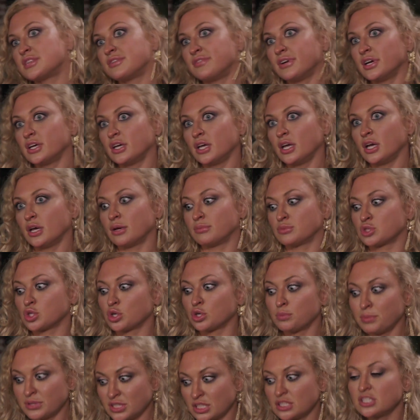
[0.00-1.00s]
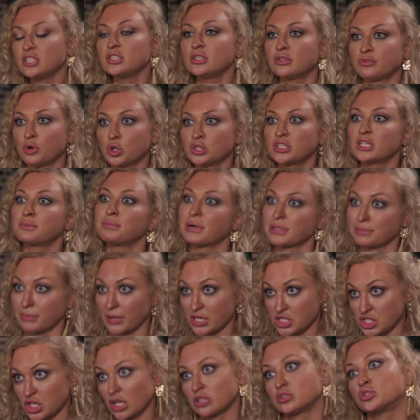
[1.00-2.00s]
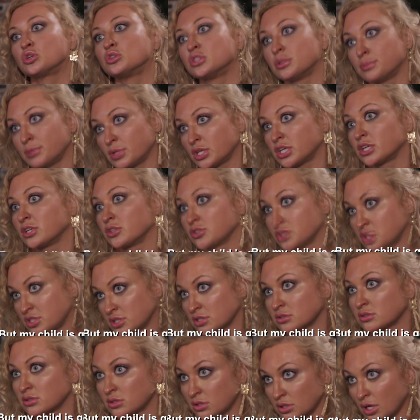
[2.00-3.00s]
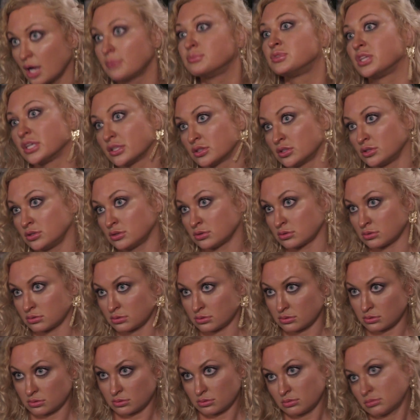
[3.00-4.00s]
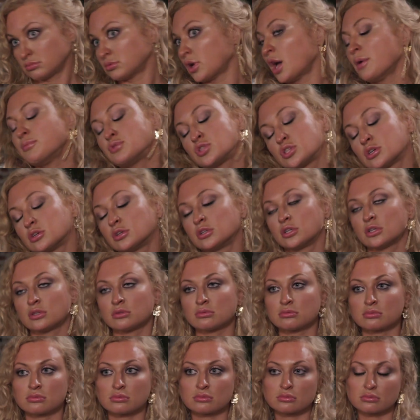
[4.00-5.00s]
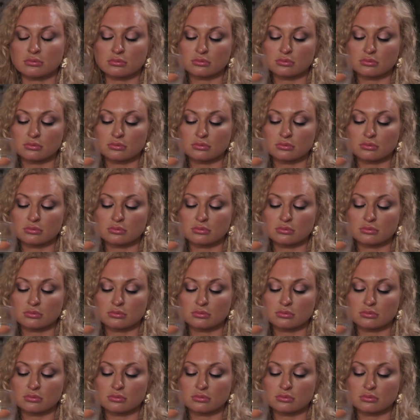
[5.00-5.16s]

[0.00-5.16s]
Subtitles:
It's the way I am. So better drink water, but my child's gonna be healthy. I'm telling you. I'm sorry.